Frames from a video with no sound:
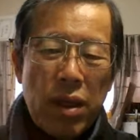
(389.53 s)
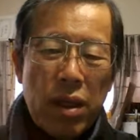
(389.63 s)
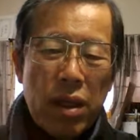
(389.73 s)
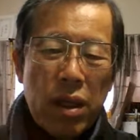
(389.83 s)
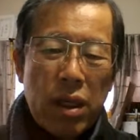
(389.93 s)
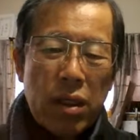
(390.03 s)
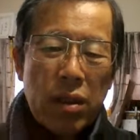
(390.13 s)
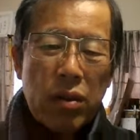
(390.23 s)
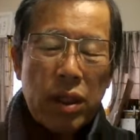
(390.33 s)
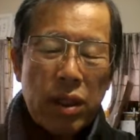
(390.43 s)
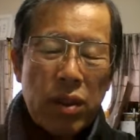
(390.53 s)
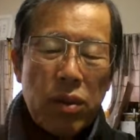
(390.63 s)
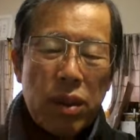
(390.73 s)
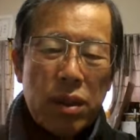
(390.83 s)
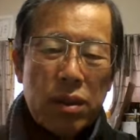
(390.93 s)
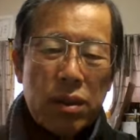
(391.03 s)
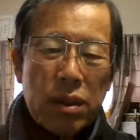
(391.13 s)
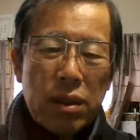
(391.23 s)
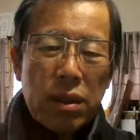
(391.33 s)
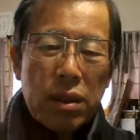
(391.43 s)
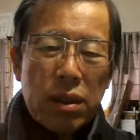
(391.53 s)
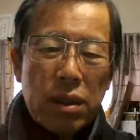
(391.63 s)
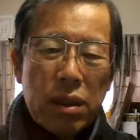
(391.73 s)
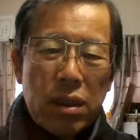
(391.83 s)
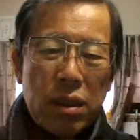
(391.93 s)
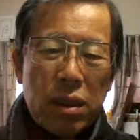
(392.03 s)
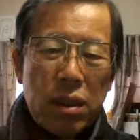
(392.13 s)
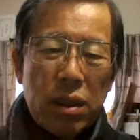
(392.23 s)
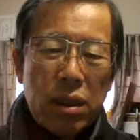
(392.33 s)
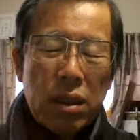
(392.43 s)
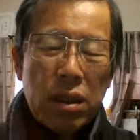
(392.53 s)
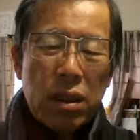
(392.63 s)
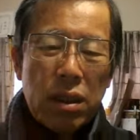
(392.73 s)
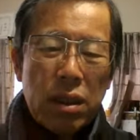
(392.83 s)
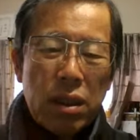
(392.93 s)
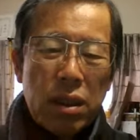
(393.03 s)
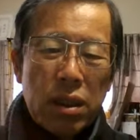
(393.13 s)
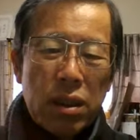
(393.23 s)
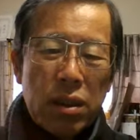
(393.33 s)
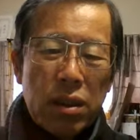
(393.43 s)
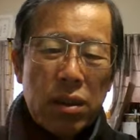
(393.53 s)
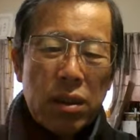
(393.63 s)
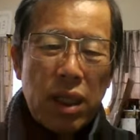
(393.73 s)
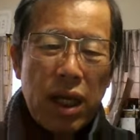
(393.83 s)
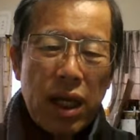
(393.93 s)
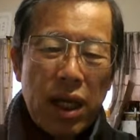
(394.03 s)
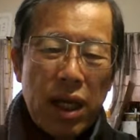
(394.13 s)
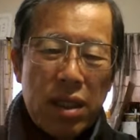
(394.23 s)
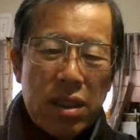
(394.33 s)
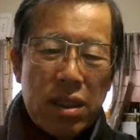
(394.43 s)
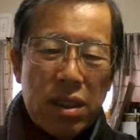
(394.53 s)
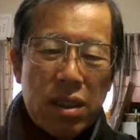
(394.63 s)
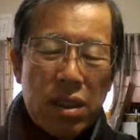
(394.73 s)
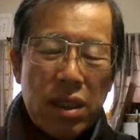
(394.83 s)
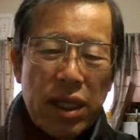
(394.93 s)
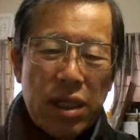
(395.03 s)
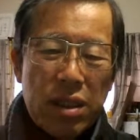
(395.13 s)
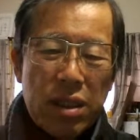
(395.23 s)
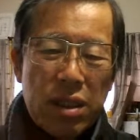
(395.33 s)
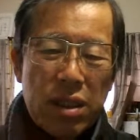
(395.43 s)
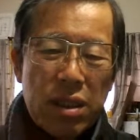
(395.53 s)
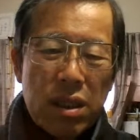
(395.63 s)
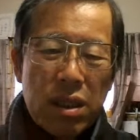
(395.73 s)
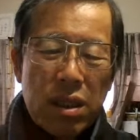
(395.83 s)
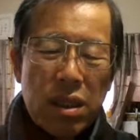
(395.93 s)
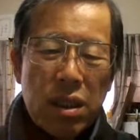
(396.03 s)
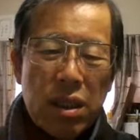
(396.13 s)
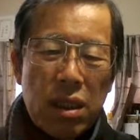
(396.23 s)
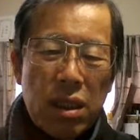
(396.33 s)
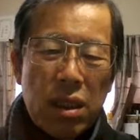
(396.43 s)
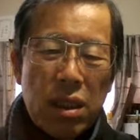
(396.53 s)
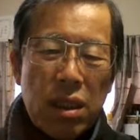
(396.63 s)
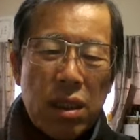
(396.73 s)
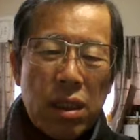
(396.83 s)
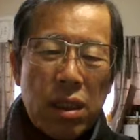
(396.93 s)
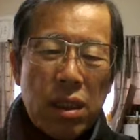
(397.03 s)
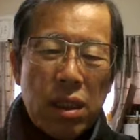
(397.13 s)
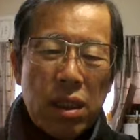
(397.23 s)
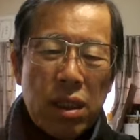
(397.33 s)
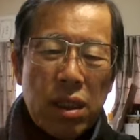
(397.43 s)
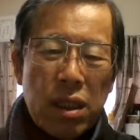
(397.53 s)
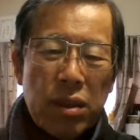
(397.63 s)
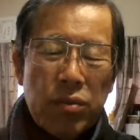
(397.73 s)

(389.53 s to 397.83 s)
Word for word: uh, when it was a uh, glass lens, uh,